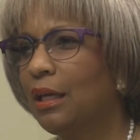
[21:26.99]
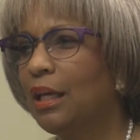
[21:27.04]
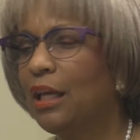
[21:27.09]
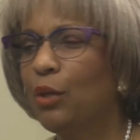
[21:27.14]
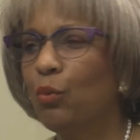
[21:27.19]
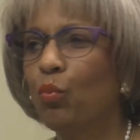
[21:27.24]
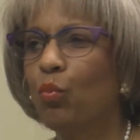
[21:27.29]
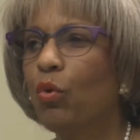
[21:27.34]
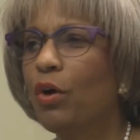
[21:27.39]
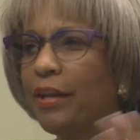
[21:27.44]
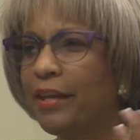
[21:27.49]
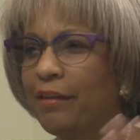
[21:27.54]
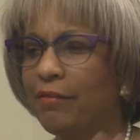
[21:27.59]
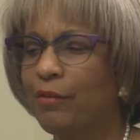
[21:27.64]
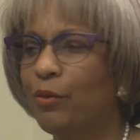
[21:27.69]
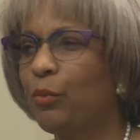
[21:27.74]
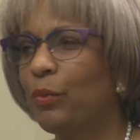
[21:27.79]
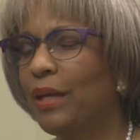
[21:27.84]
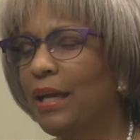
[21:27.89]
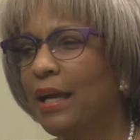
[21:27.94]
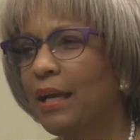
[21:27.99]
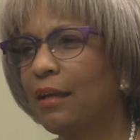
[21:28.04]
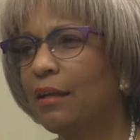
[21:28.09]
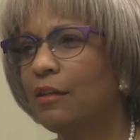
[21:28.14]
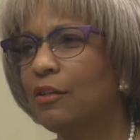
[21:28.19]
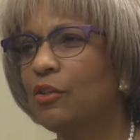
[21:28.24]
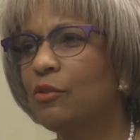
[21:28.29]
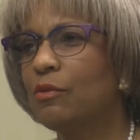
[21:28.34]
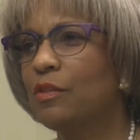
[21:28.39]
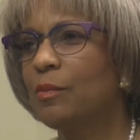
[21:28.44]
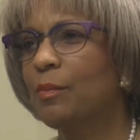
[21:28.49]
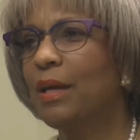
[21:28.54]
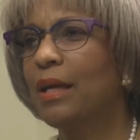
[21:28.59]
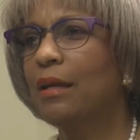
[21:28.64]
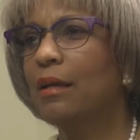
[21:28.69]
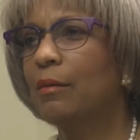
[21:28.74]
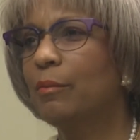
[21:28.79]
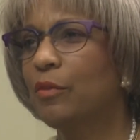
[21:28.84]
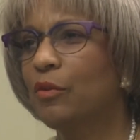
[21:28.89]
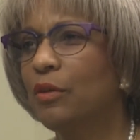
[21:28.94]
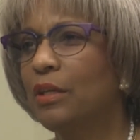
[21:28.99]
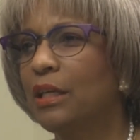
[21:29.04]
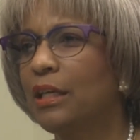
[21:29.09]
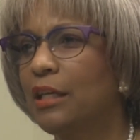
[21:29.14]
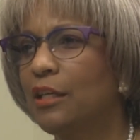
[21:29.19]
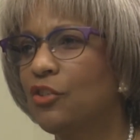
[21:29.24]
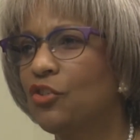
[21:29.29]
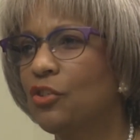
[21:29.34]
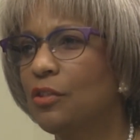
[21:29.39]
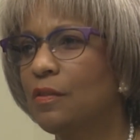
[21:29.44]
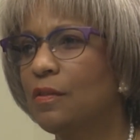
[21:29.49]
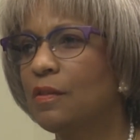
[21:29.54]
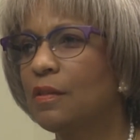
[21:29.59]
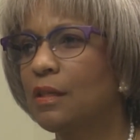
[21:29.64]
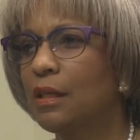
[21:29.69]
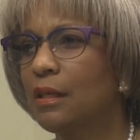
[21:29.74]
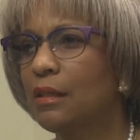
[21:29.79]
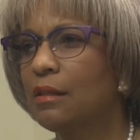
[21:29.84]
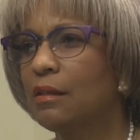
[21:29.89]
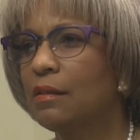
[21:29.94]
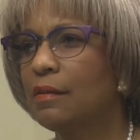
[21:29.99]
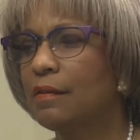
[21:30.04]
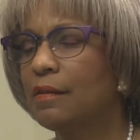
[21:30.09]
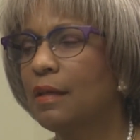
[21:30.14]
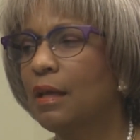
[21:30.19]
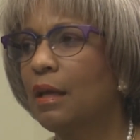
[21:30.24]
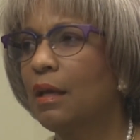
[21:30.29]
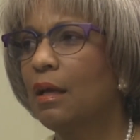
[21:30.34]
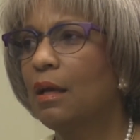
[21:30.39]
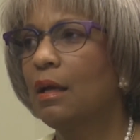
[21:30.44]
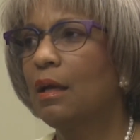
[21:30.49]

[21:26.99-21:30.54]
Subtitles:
in whatever way I can use my communication skills.